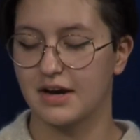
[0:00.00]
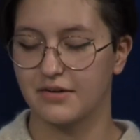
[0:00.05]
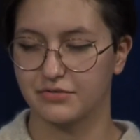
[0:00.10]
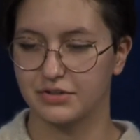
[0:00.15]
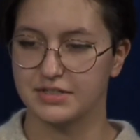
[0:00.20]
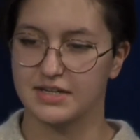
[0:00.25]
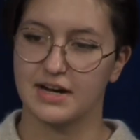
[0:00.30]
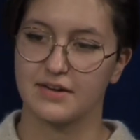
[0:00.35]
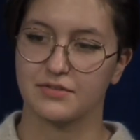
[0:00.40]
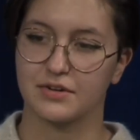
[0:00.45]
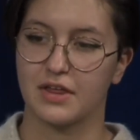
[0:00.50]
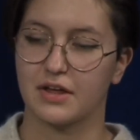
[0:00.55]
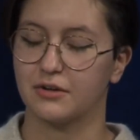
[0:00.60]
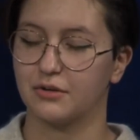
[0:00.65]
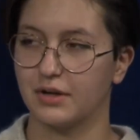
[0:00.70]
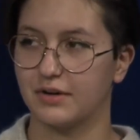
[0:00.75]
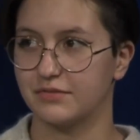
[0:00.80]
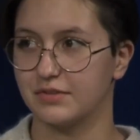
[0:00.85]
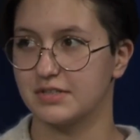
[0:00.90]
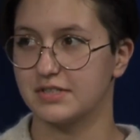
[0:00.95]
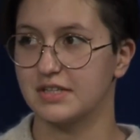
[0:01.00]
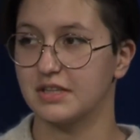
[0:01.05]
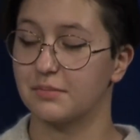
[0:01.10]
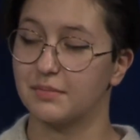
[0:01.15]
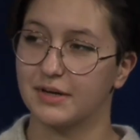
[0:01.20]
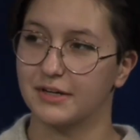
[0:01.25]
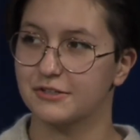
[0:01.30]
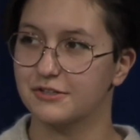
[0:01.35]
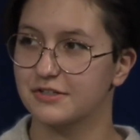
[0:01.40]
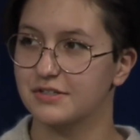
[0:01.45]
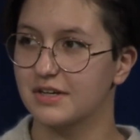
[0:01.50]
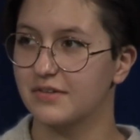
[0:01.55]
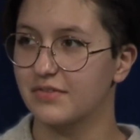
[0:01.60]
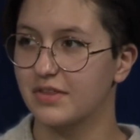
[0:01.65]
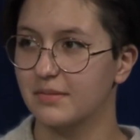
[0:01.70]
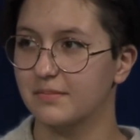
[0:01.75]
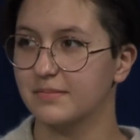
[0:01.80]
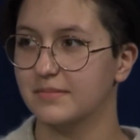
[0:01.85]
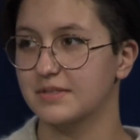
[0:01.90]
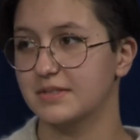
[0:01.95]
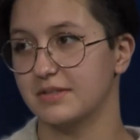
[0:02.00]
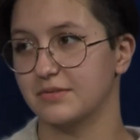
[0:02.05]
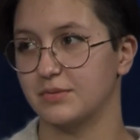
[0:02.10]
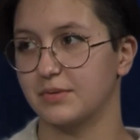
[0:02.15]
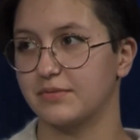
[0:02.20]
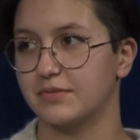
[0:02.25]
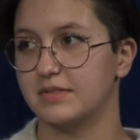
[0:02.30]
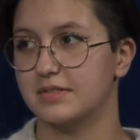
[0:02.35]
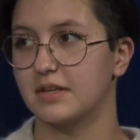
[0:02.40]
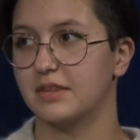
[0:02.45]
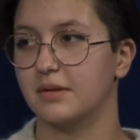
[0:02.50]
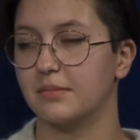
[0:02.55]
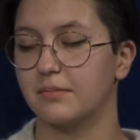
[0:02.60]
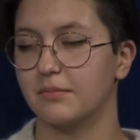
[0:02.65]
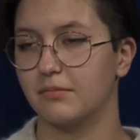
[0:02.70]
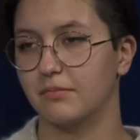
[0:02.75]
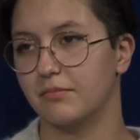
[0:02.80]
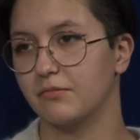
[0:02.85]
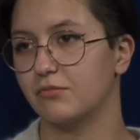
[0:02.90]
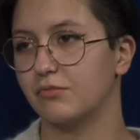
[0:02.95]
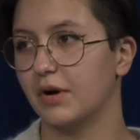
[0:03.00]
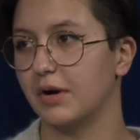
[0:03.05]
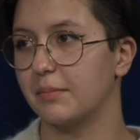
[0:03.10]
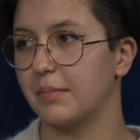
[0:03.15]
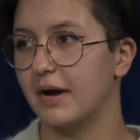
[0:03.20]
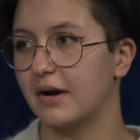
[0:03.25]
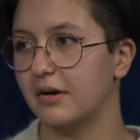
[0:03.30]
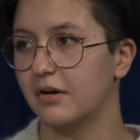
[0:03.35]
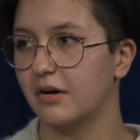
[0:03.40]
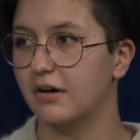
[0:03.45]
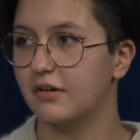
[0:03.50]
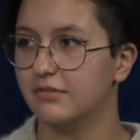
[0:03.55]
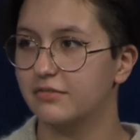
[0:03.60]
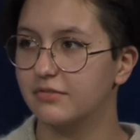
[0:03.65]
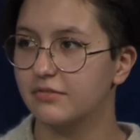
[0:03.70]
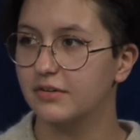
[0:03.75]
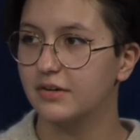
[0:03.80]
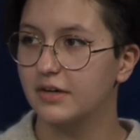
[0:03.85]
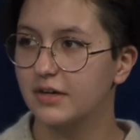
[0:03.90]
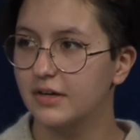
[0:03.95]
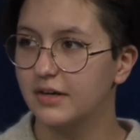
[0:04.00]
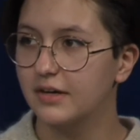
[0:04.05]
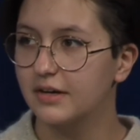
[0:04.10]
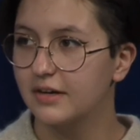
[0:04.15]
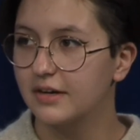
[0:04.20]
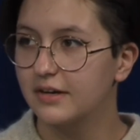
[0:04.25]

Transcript: Every day after that, you'll have to see the pictures of them because we have to send them right back off. Oh, that's amazing.